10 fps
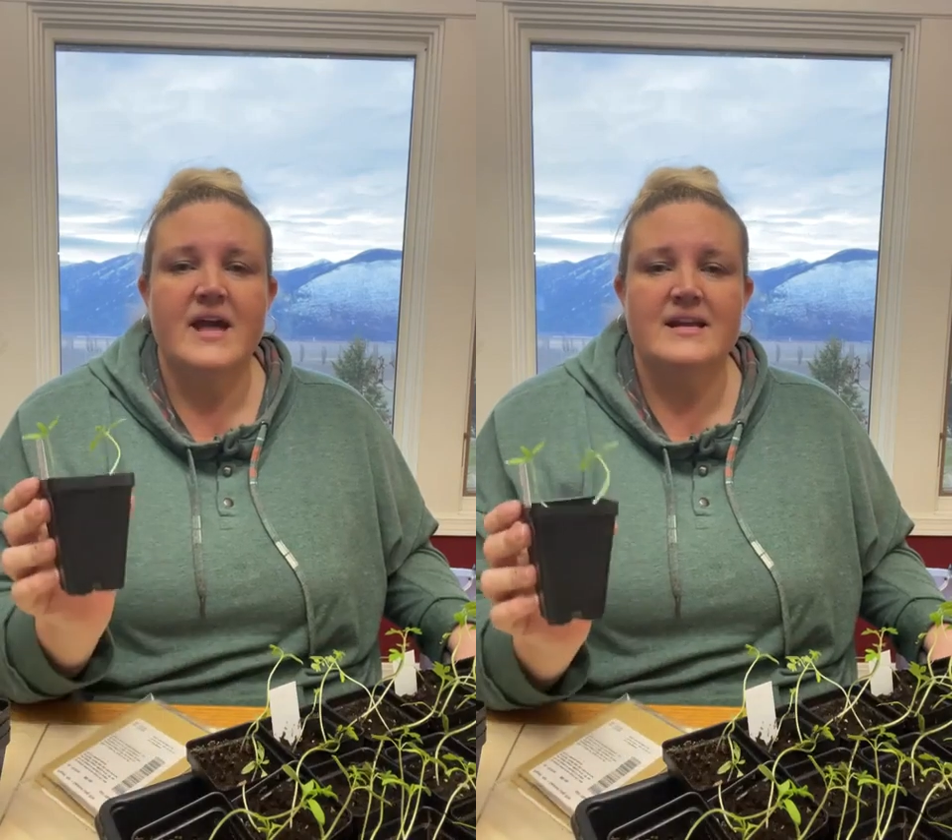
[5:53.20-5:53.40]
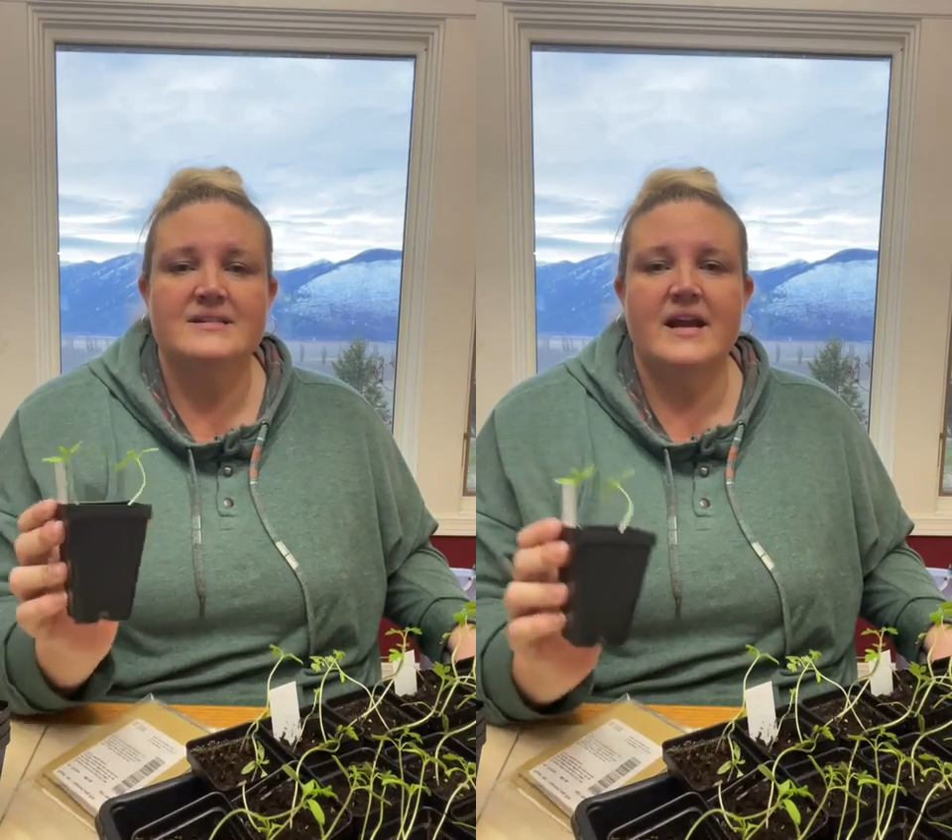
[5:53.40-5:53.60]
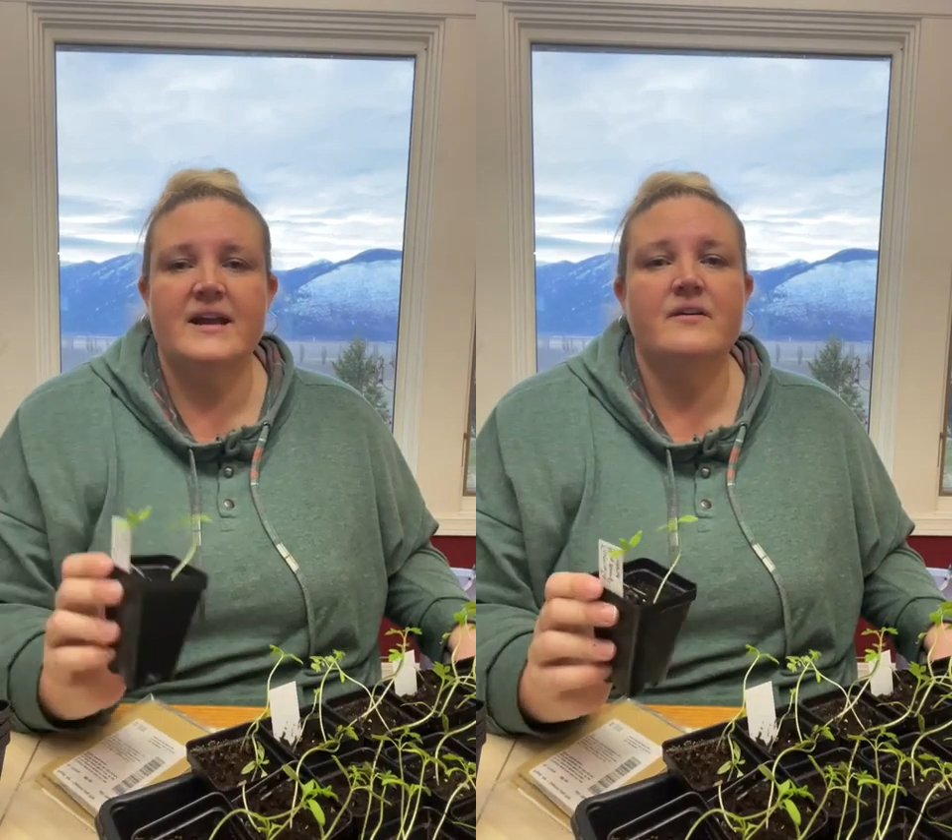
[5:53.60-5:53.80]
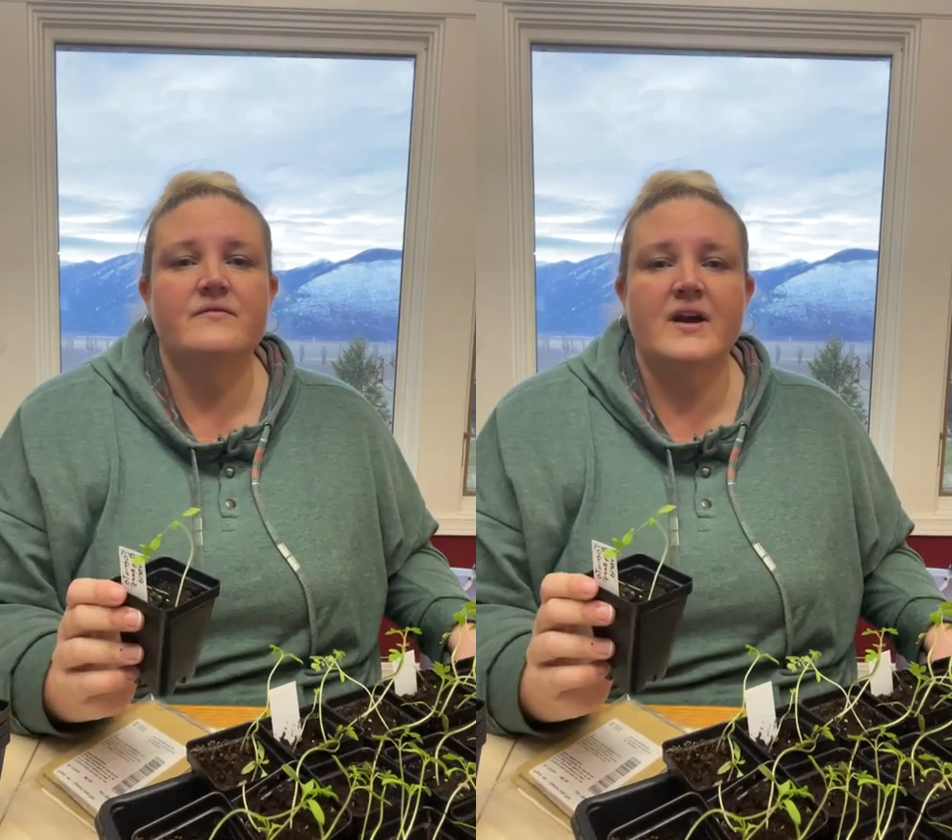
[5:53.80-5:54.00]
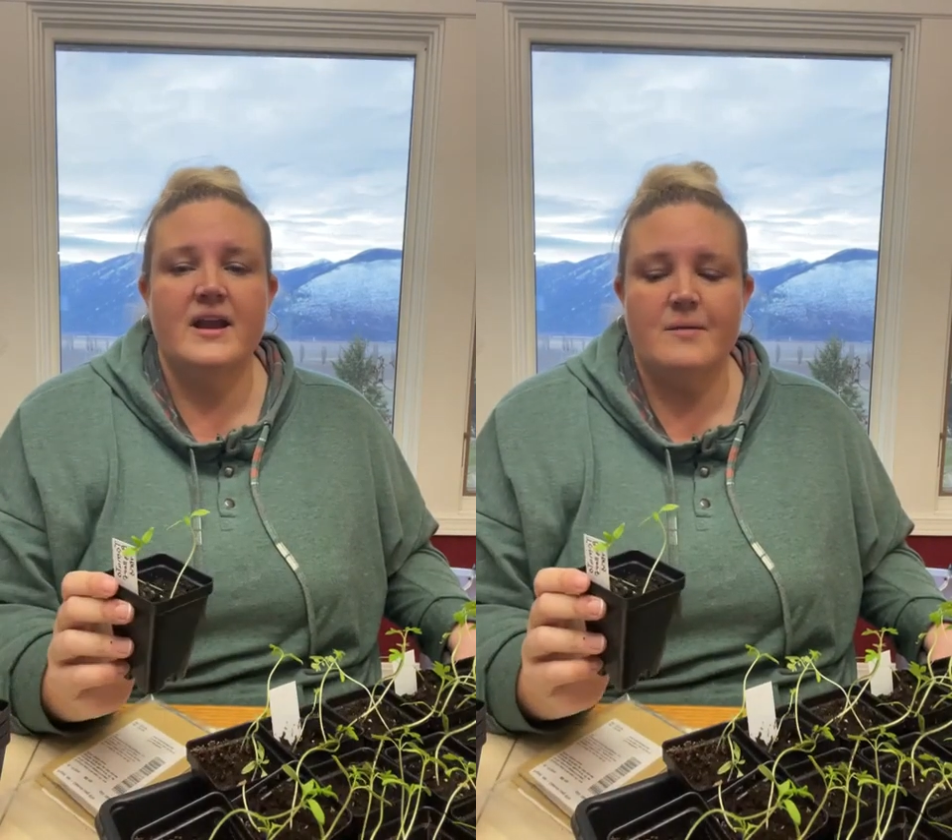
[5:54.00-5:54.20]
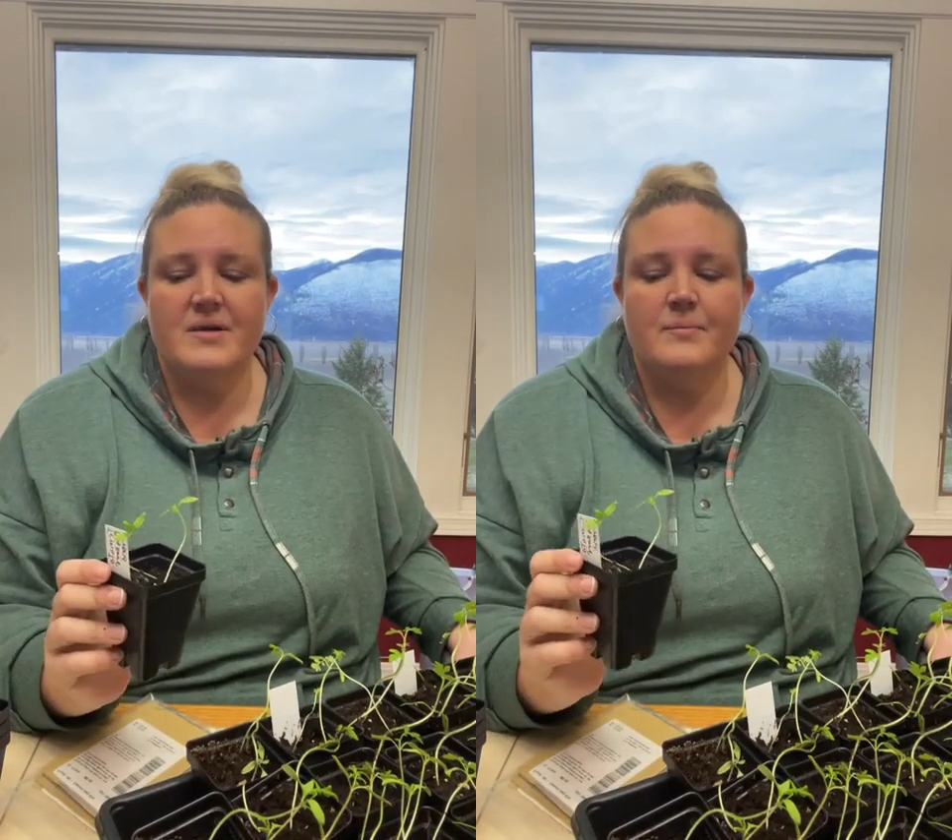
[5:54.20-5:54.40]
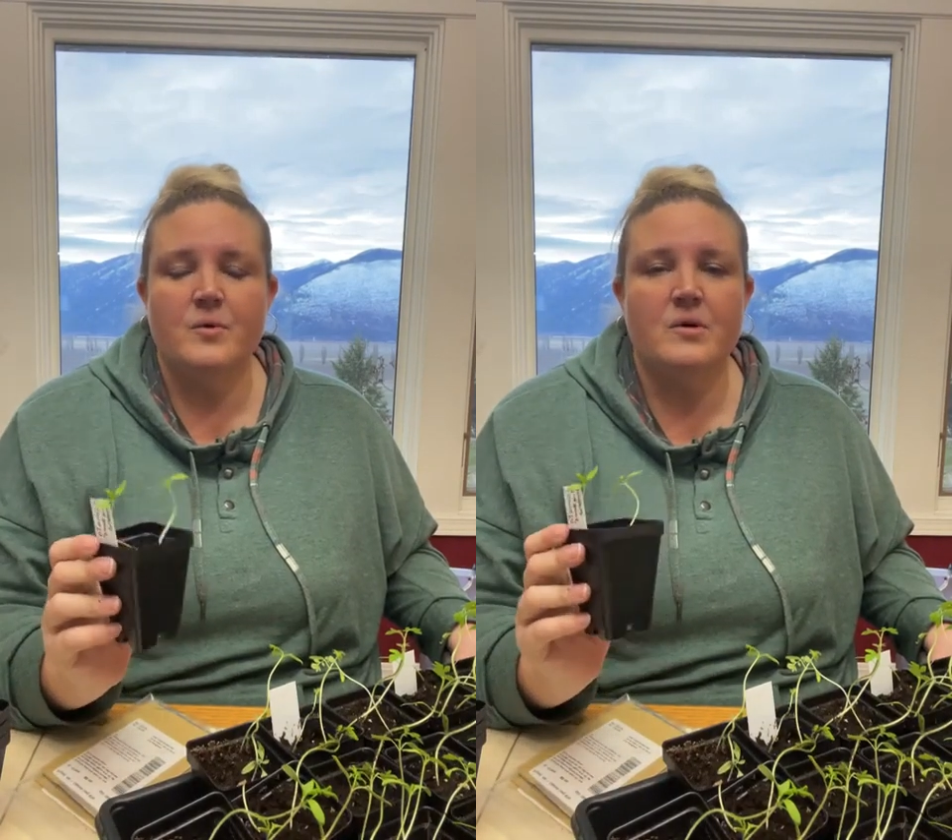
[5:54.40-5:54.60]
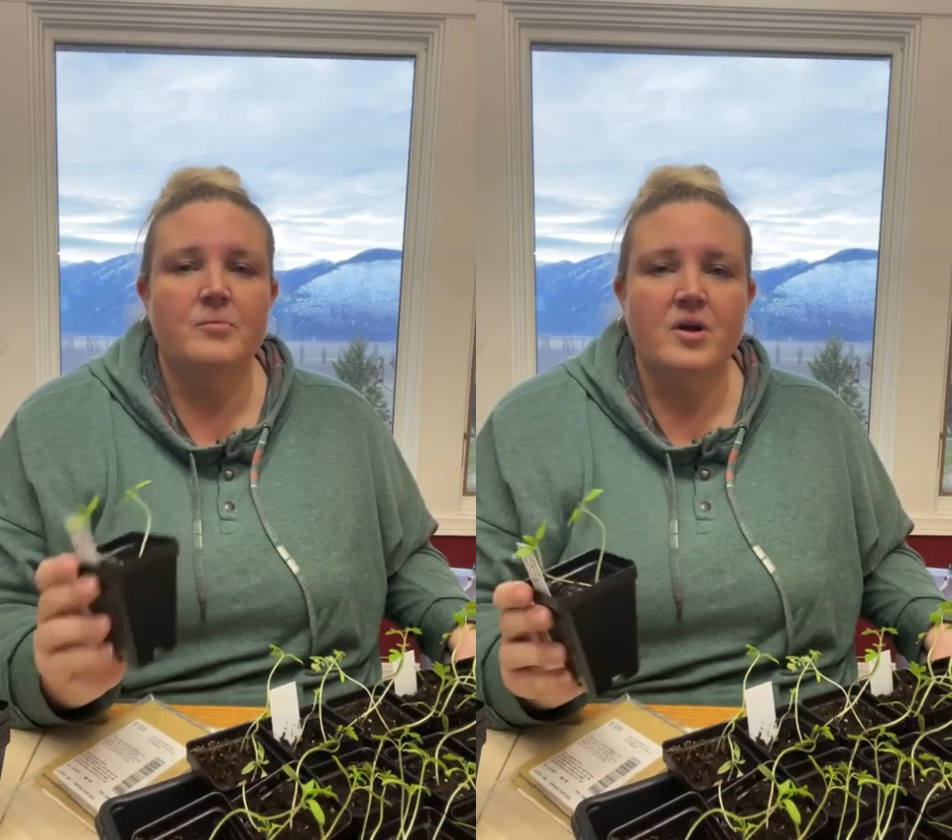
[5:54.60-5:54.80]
and a sign out front, and people will